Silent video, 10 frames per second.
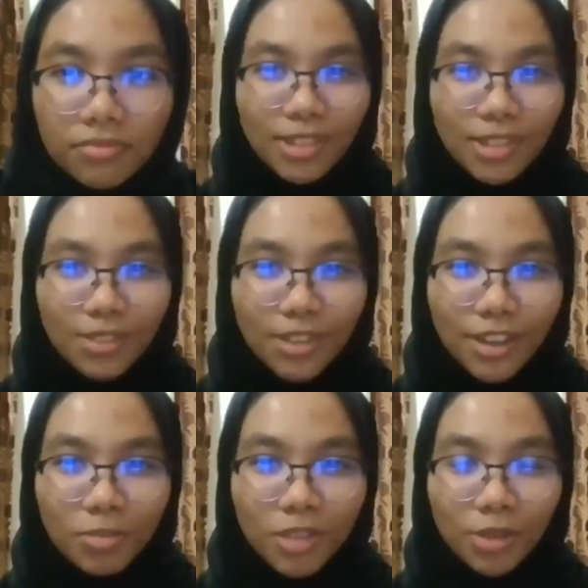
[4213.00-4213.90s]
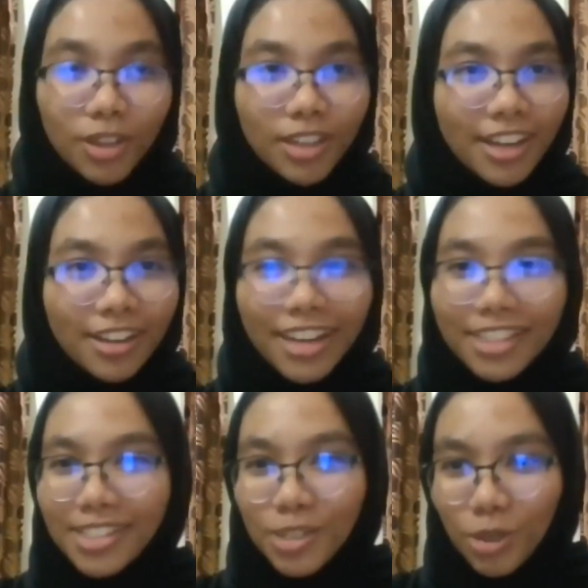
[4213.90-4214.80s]
hope that answers your
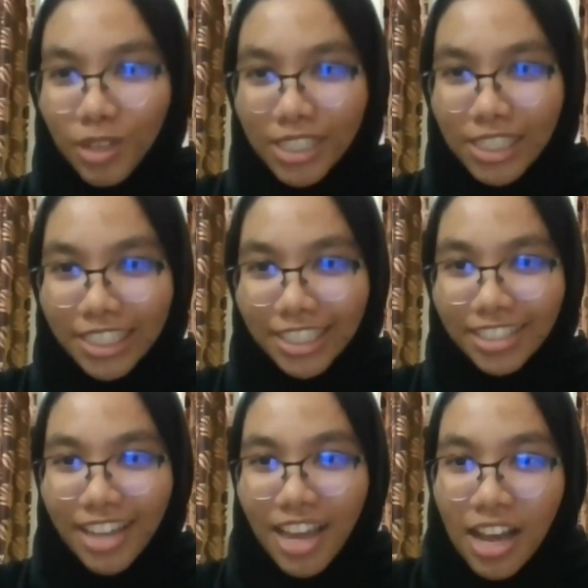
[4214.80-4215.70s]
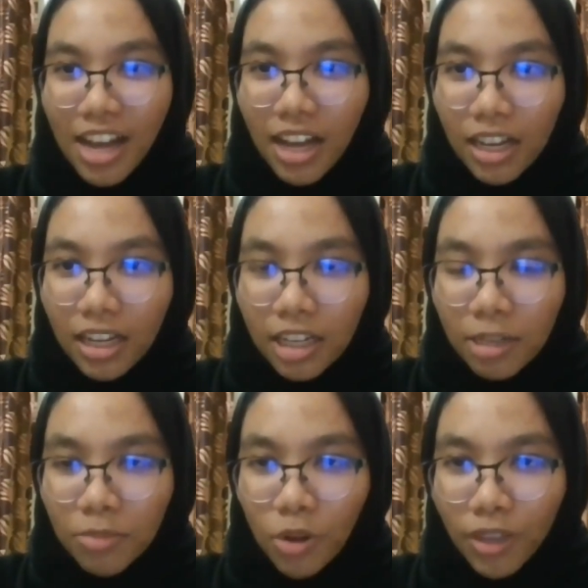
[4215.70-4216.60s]
question.
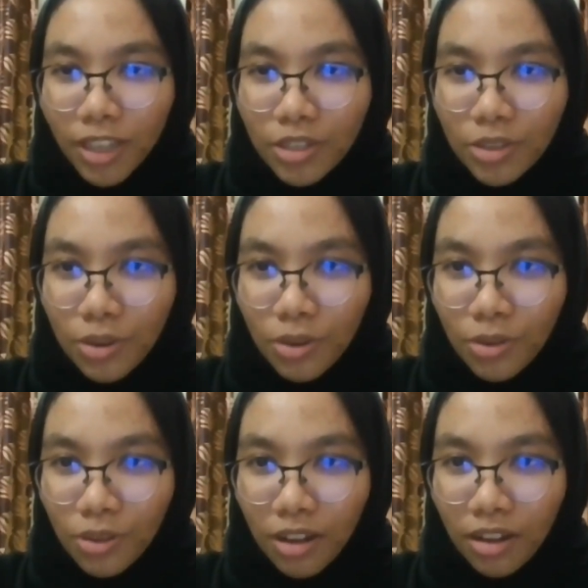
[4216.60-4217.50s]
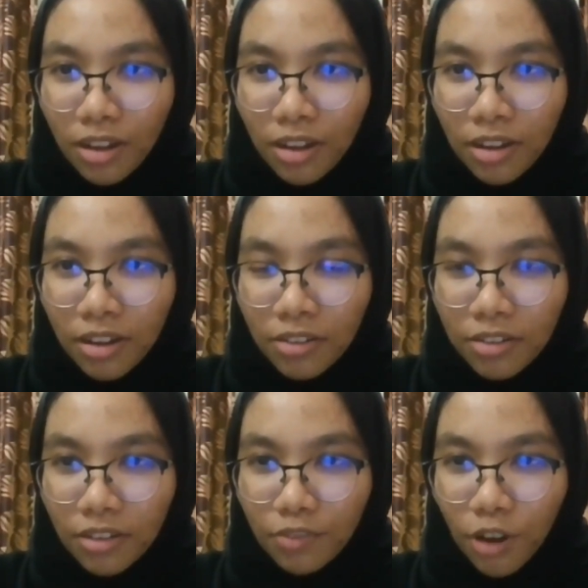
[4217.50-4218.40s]
Okay, so
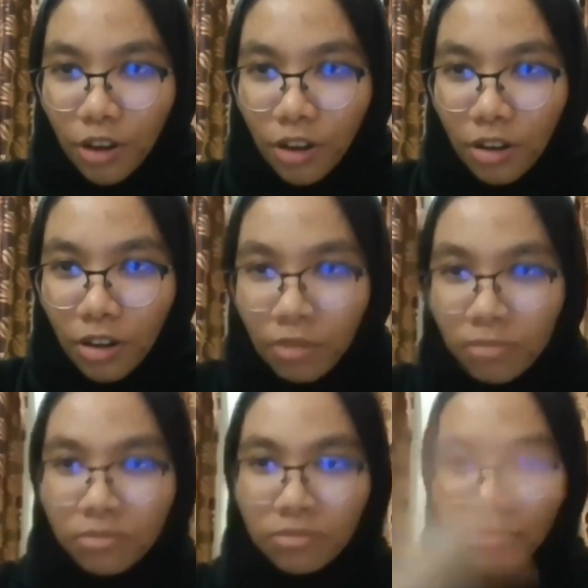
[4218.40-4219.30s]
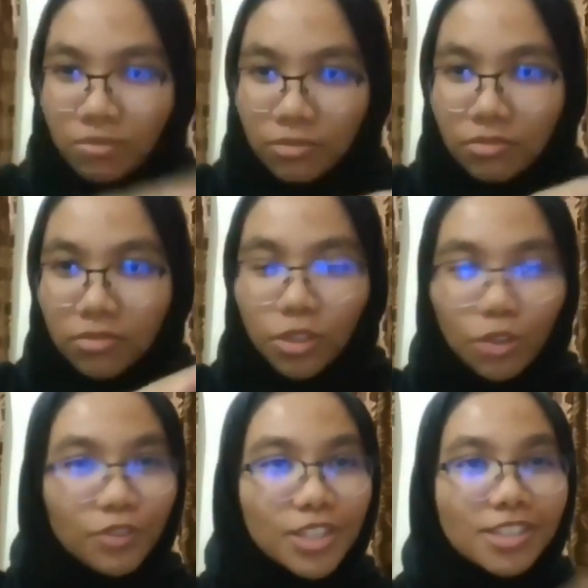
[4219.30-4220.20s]
from
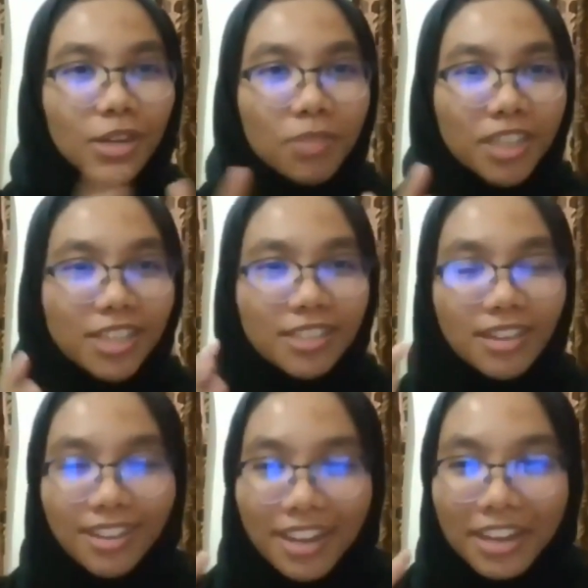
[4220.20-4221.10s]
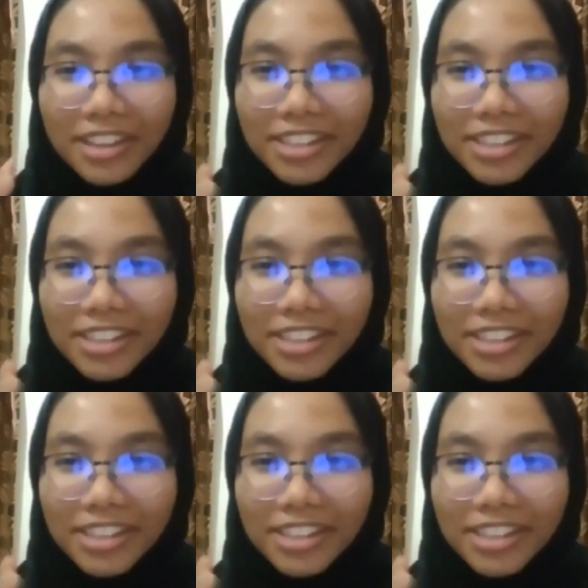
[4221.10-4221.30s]
Sophie just now, because I guess